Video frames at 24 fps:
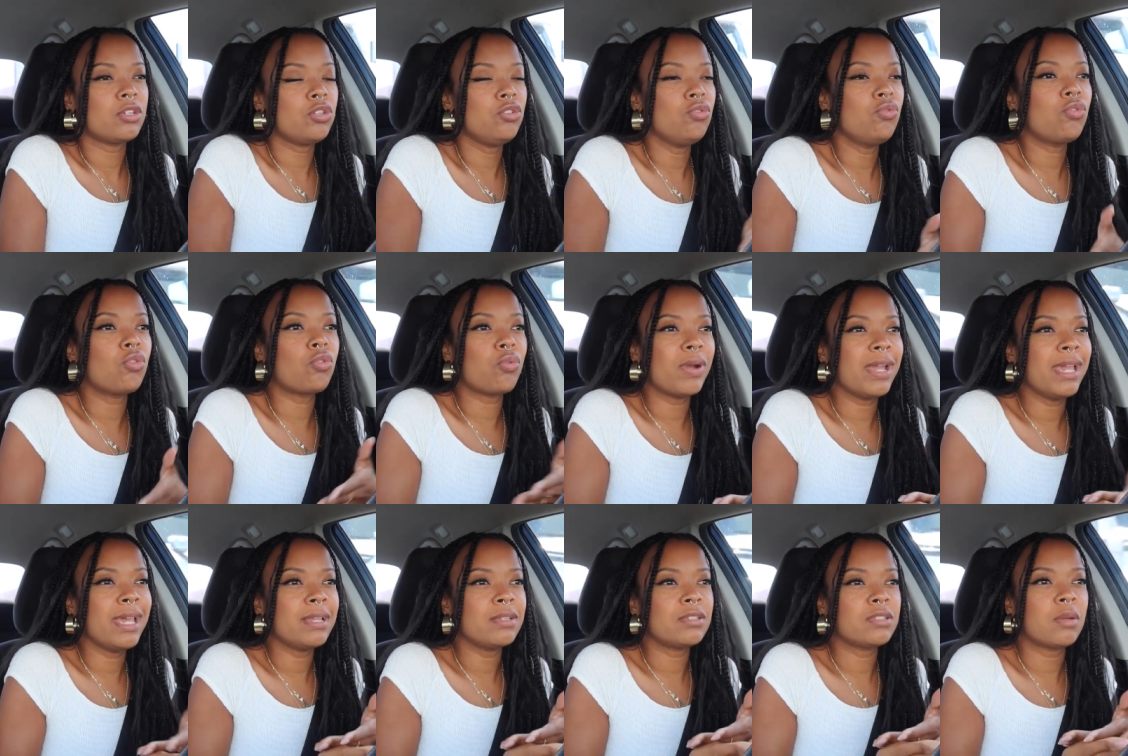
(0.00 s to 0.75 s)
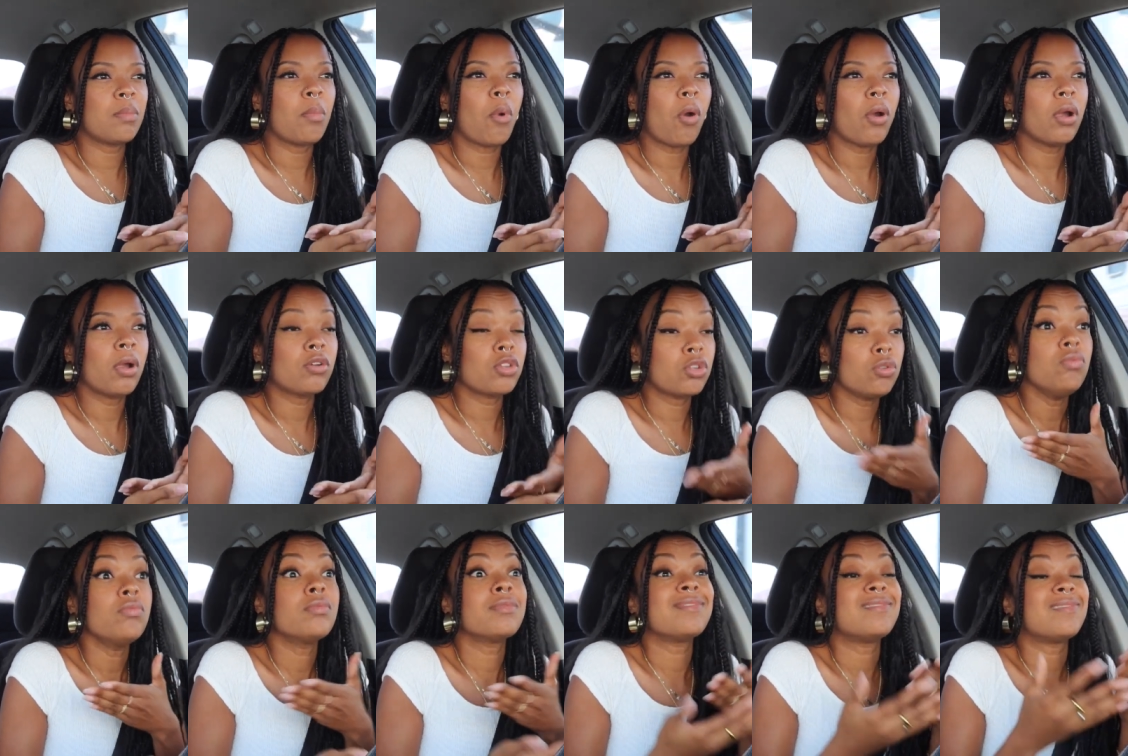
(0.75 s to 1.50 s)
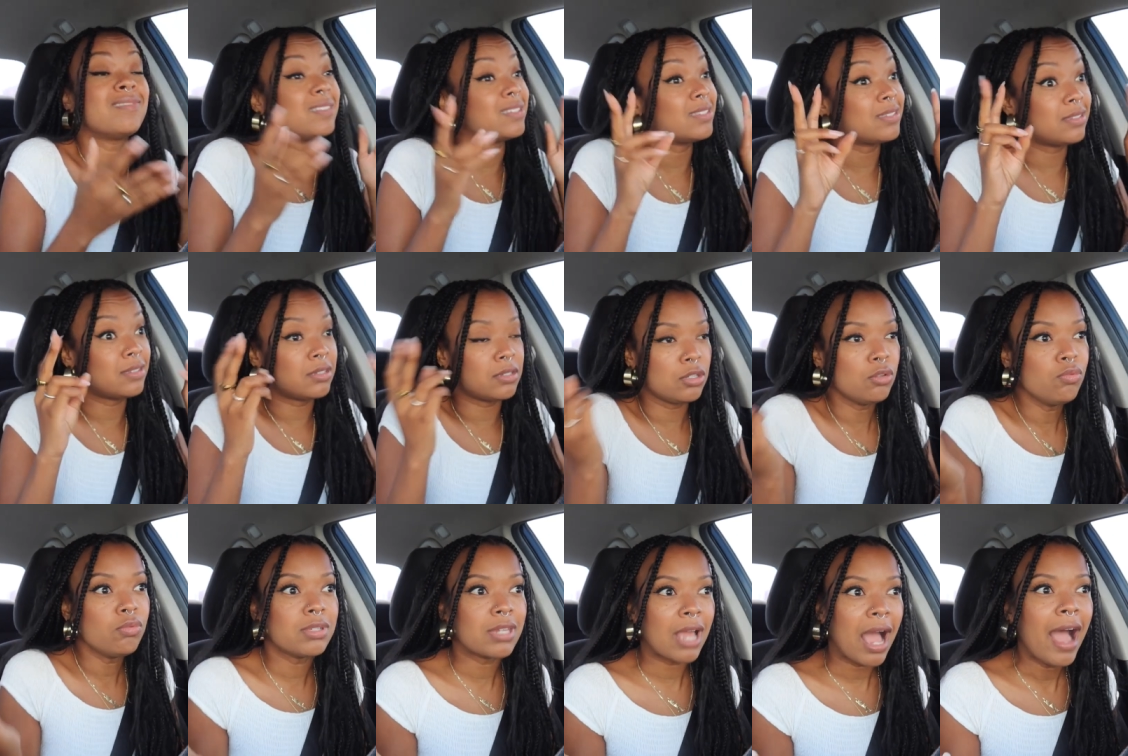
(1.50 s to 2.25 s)
You quit tomorrow, you
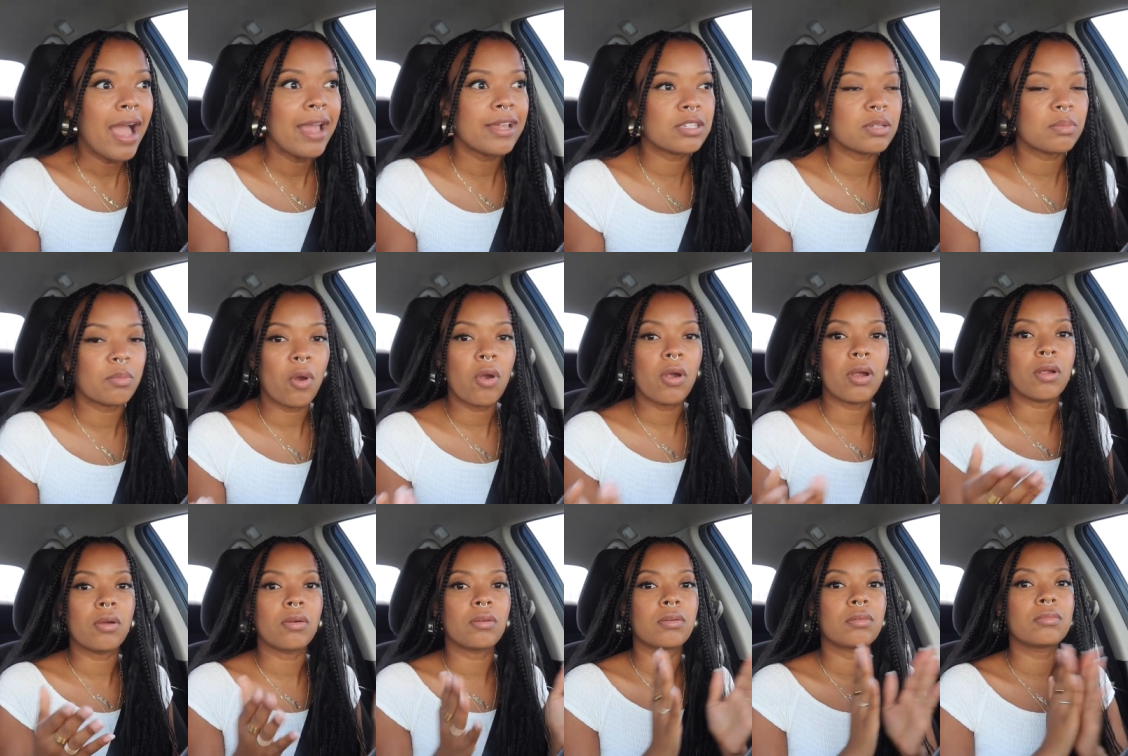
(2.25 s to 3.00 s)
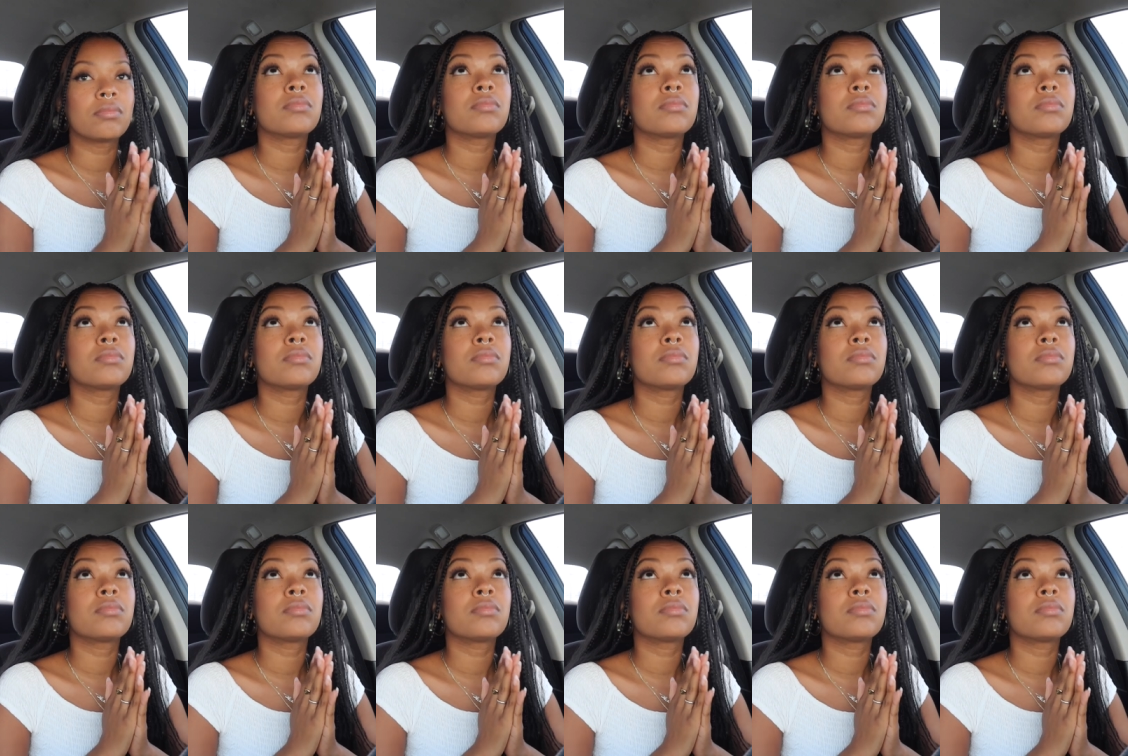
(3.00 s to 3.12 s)
you die tomorrow.